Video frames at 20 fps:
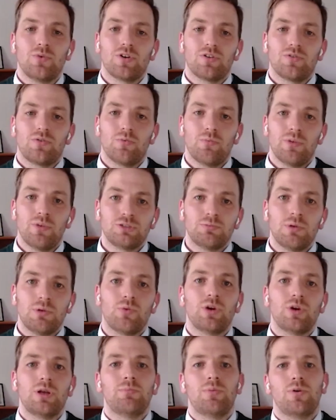what
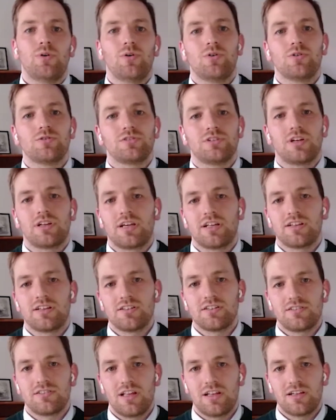measurement reports, and get
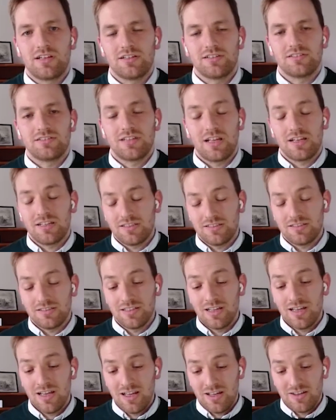the
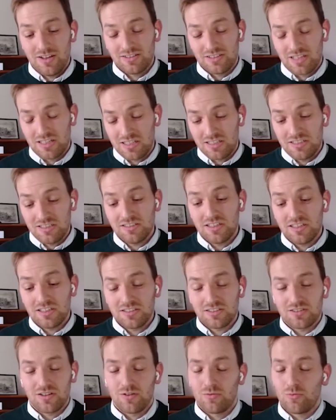
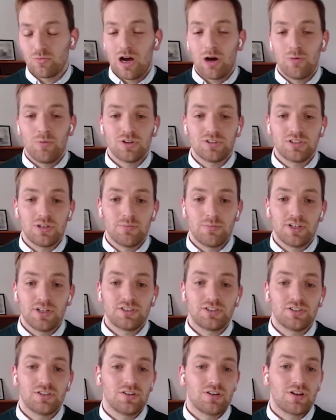statistics and how much they
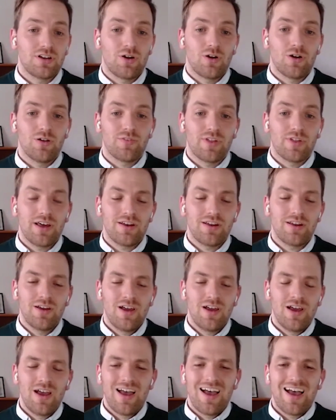measured and all of that.
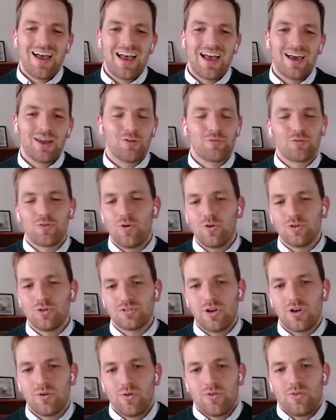And of
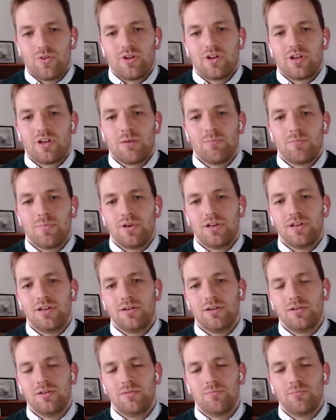course, everything can
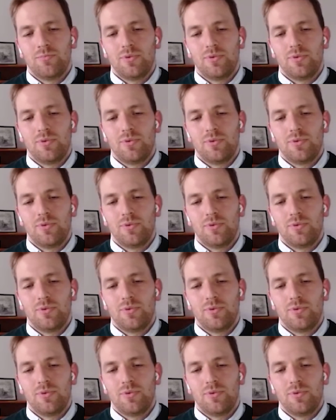be